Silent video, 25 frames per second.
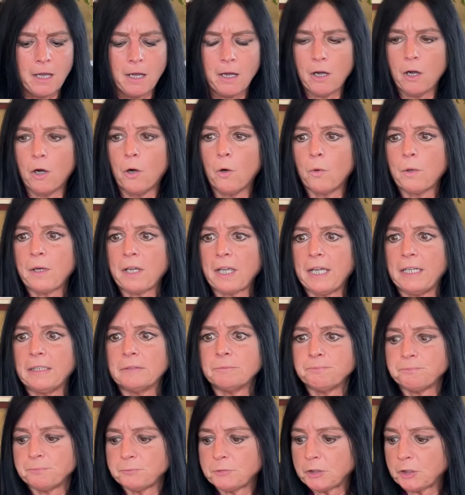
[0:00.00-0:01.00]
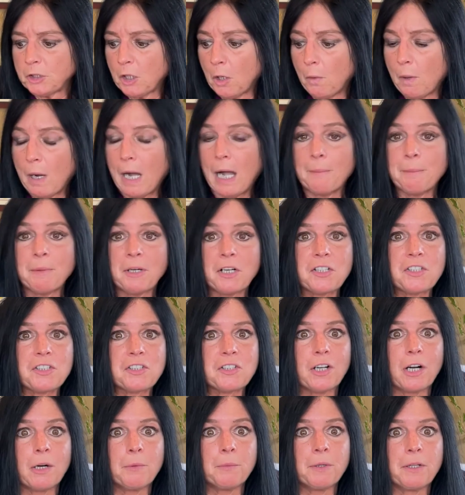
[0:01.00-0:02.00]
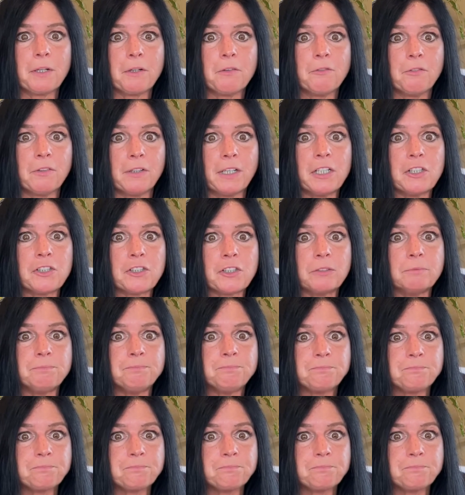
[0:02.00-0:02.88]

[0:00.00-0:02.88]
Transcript: Okay, so I'm going to start with inflation.